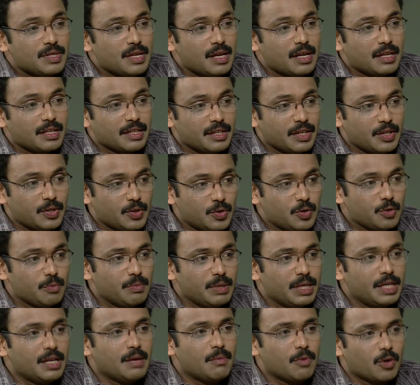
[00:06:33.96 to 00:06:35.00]
are yet to
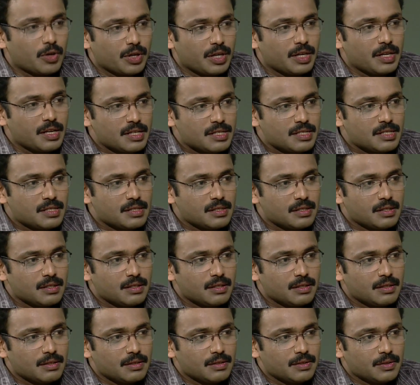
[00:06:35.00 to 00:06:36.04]
be democratized.
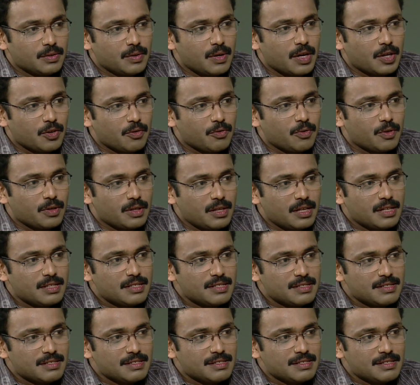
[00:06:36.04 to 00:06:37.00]
You argue for that?